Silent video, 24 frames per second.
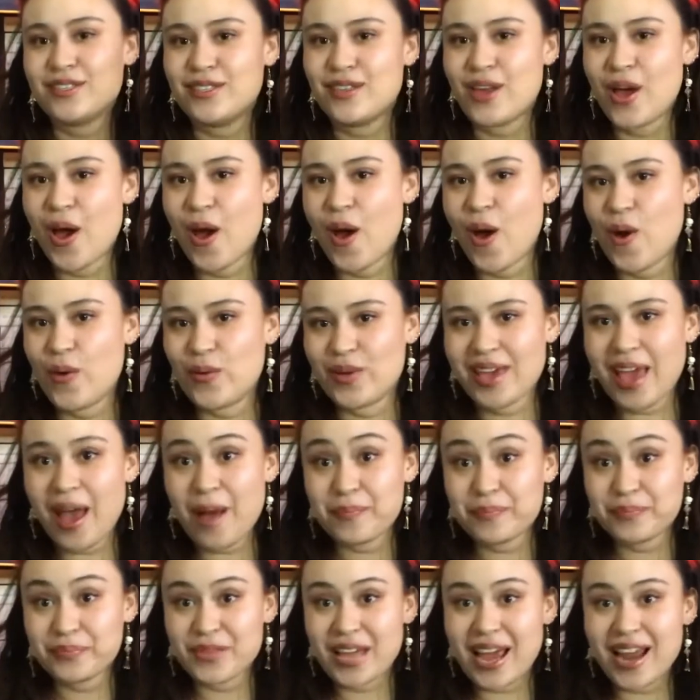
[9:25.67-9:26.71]
So
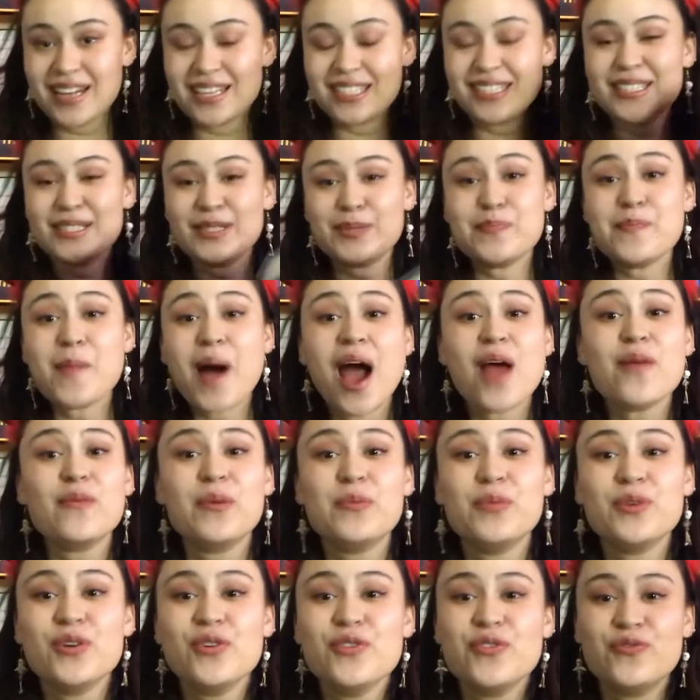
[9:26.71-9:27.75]
yeah, that is my
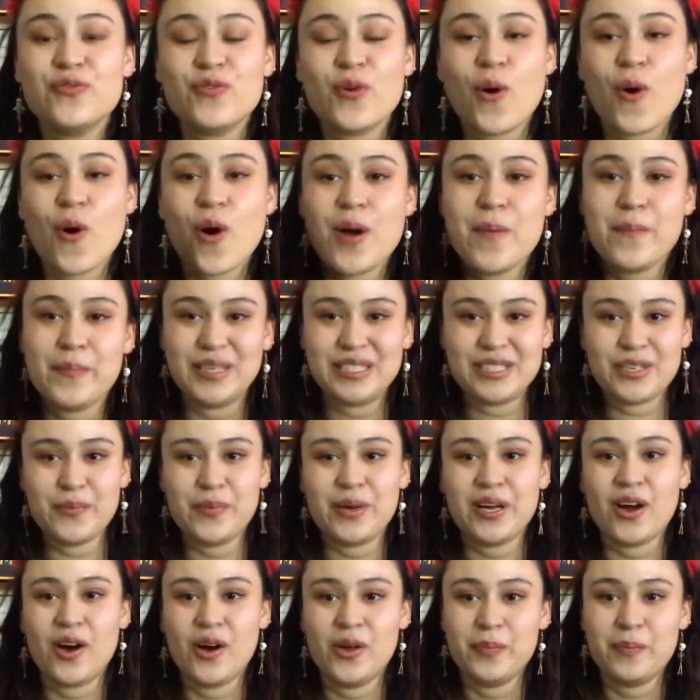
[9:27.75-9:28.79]
review for Mr.
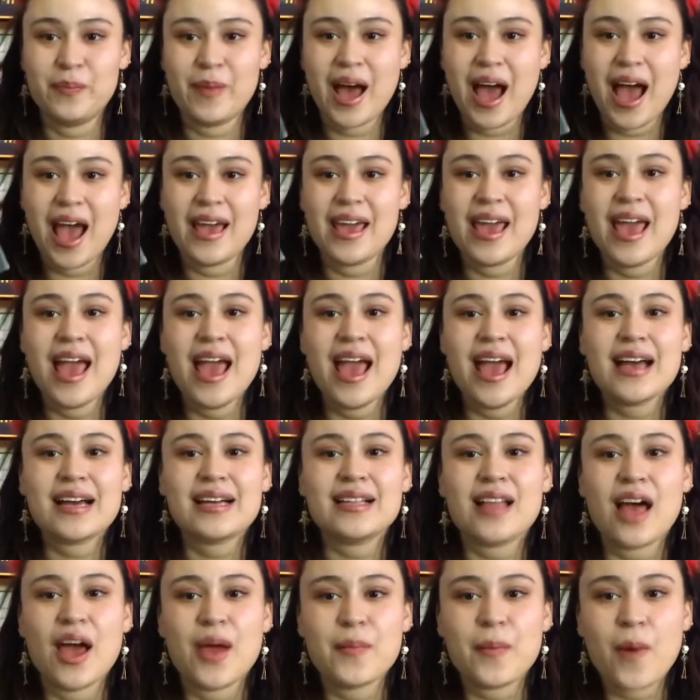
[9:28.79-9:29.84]
B Gone by
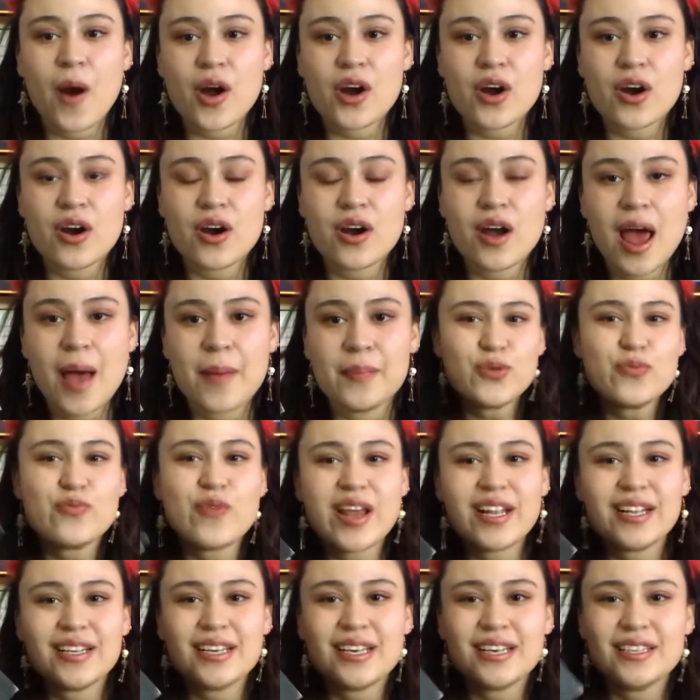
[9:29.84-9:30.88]
Clive Barker. Have you
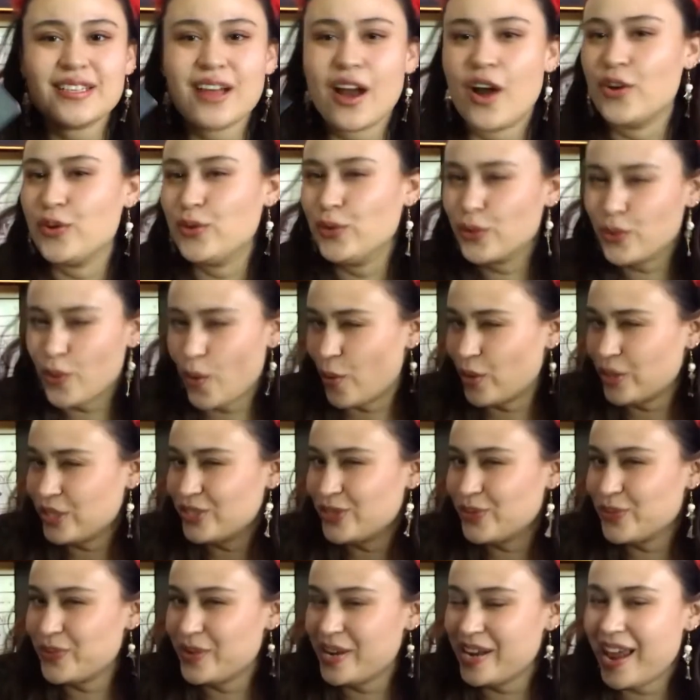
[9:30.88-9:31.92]
read this? Are you going
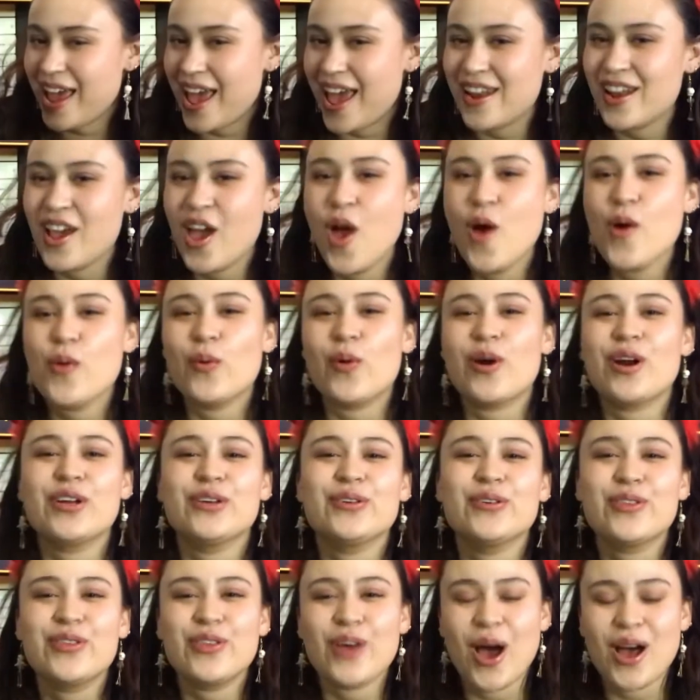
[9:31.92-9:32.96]
to read it? What are
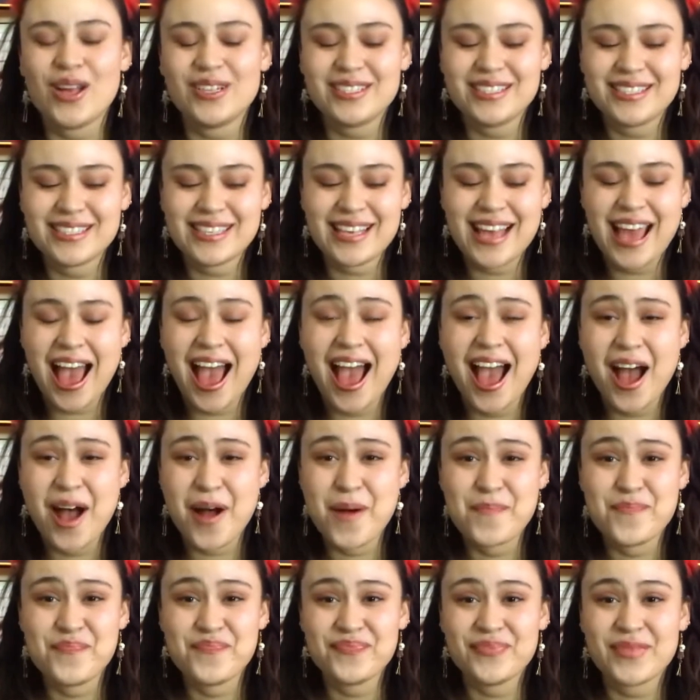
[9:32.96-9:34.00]
your thoughts
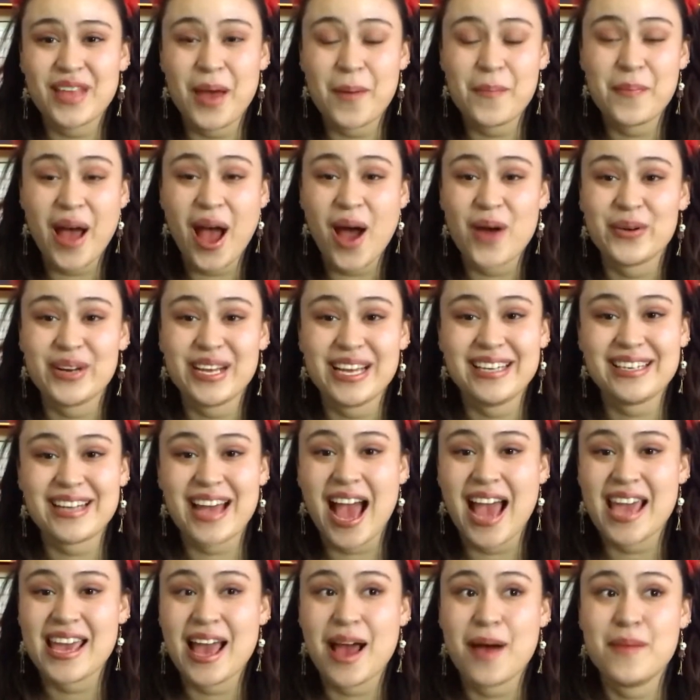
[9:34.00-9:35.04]
um, about it?
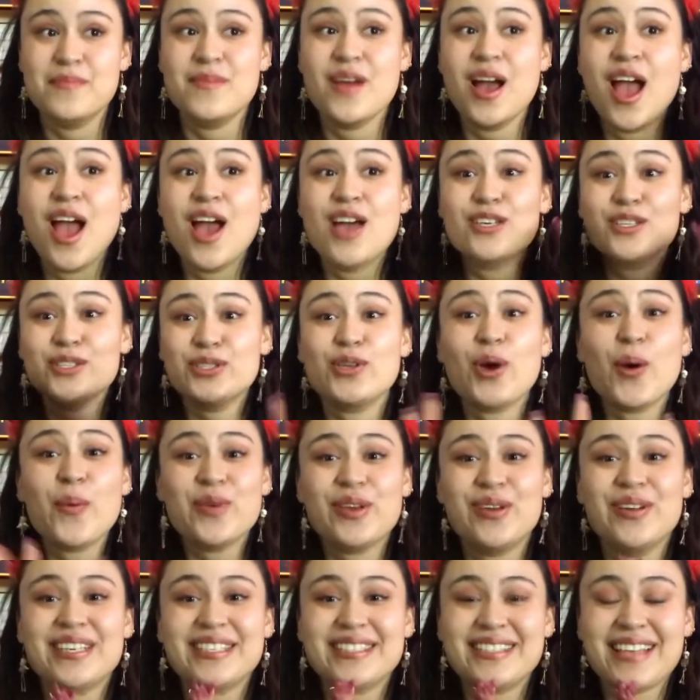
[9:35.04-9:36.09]
I am so
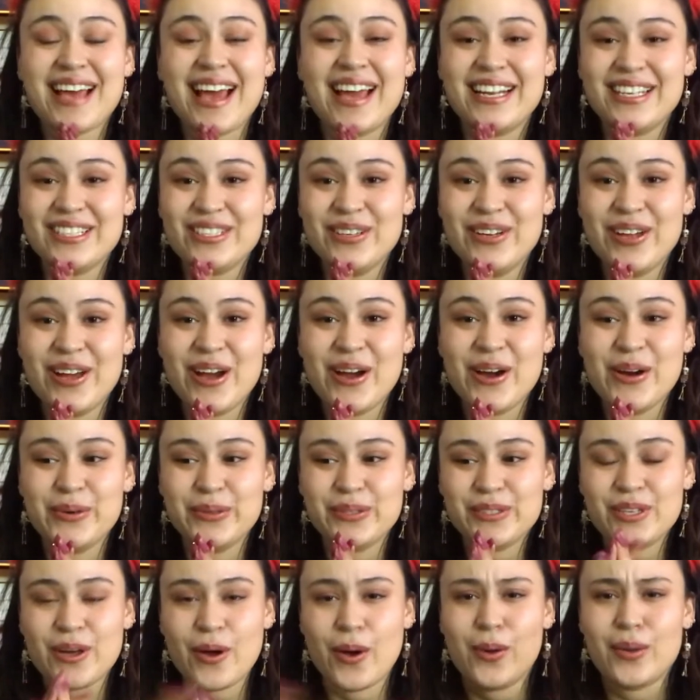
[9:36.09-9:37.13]
being excited to know
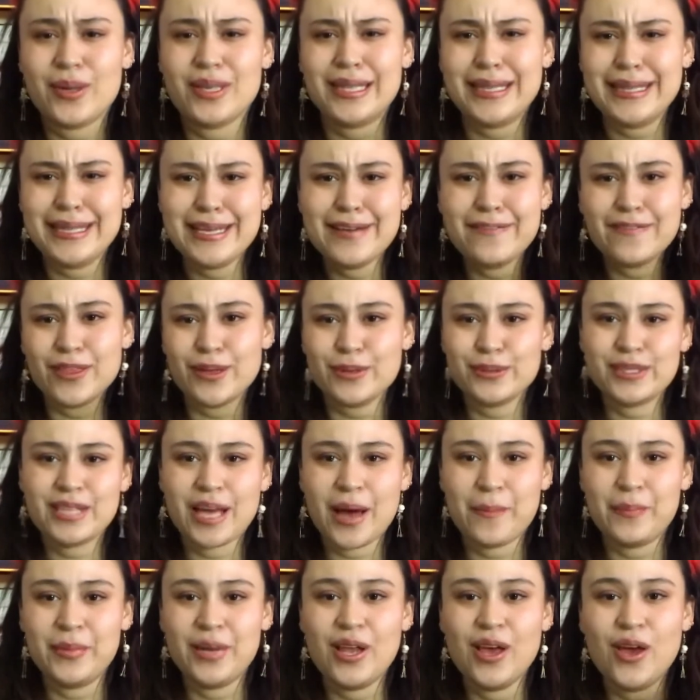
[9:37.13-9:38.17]
so leave those
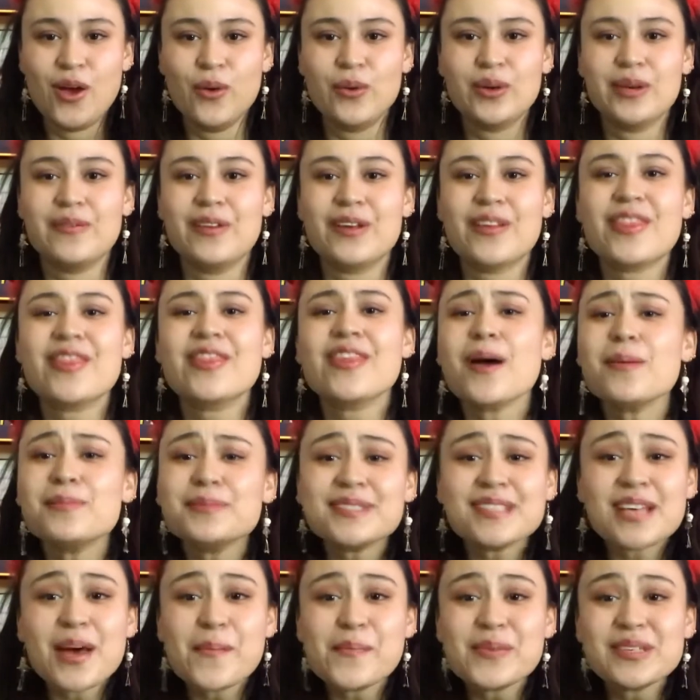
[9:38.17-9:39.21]
down below give it a
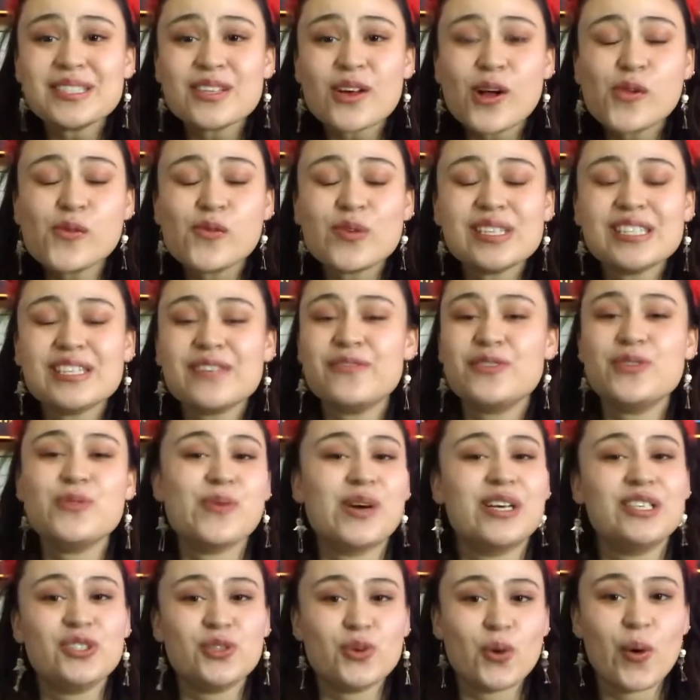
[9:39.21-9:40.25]
thumbs up as always if you
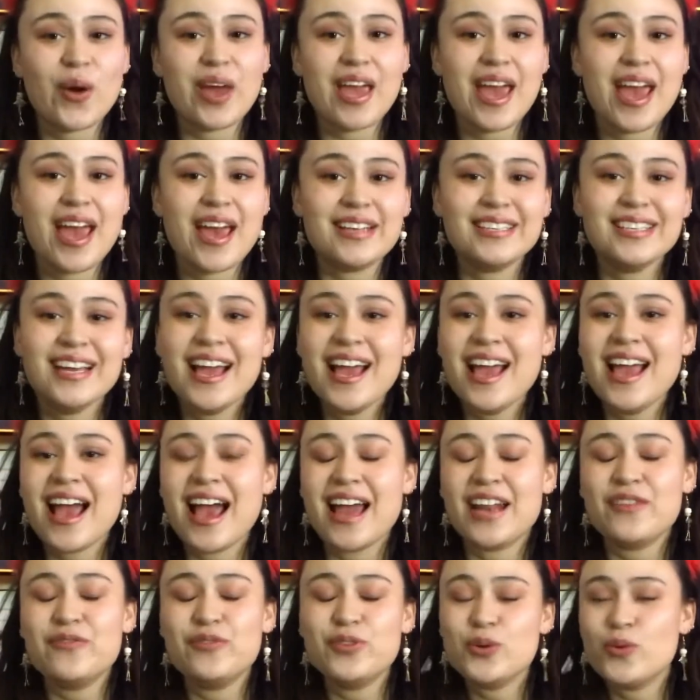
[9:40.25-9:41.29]
enjoy it
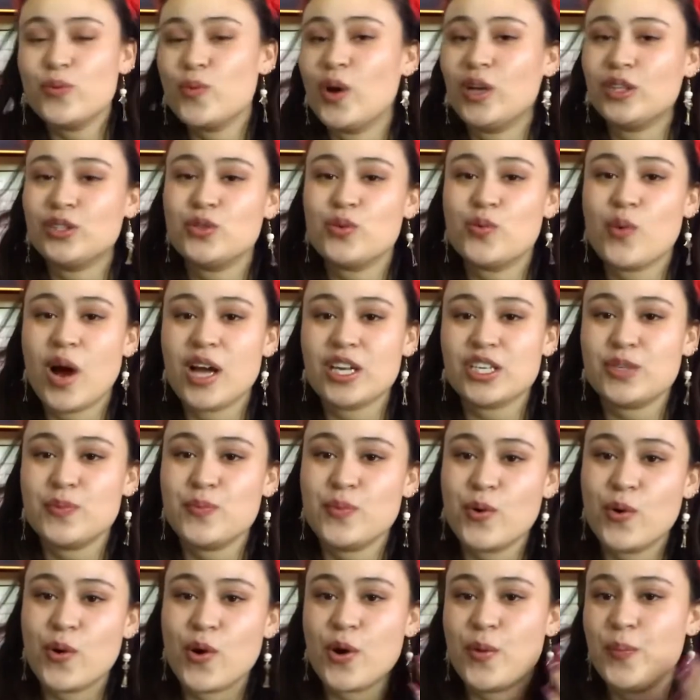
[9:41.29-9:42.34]
and if you want to watch
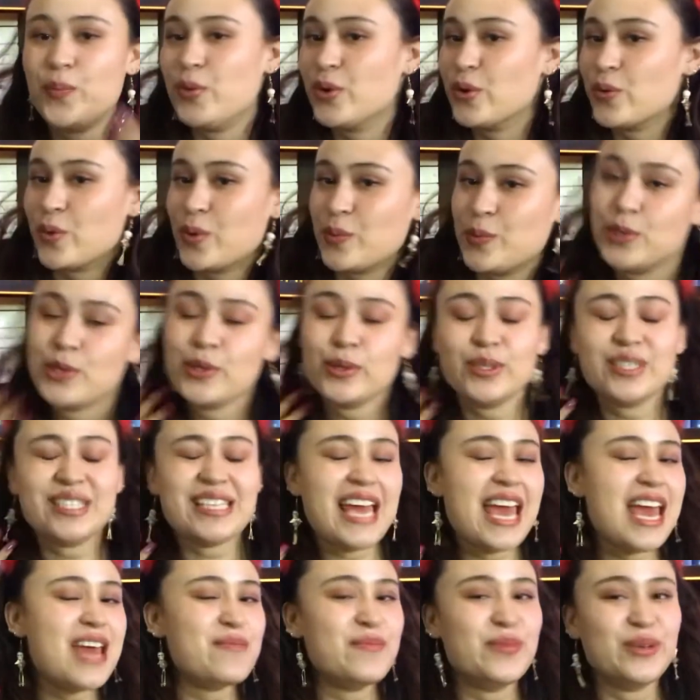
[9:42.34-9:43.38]
more book reviews
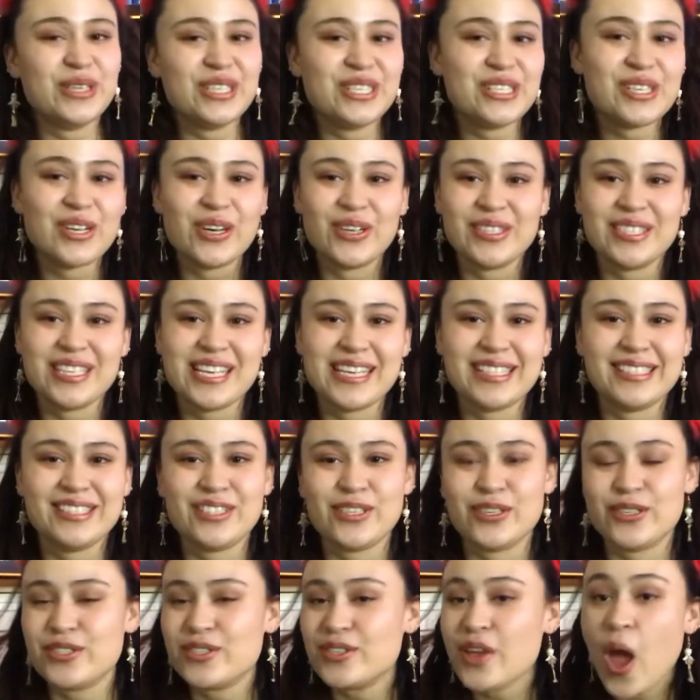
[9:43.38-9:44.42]
and bookish content
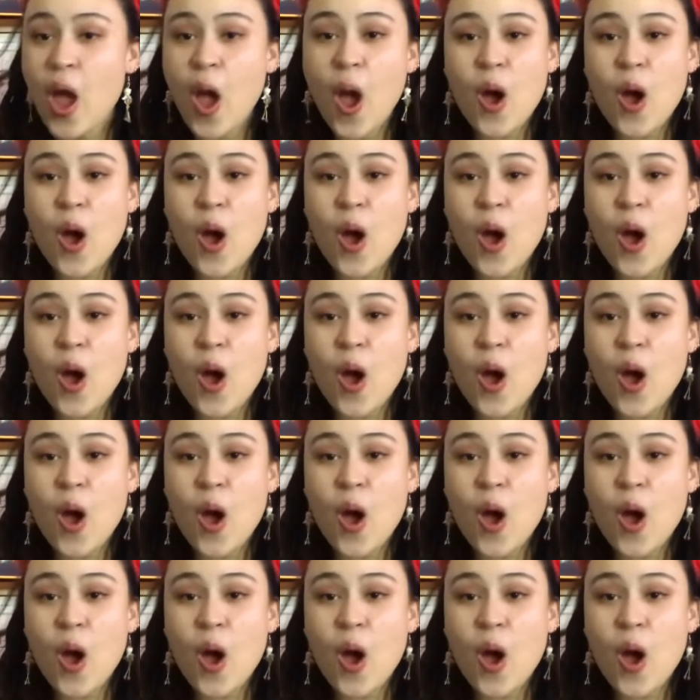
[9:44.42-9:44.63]
just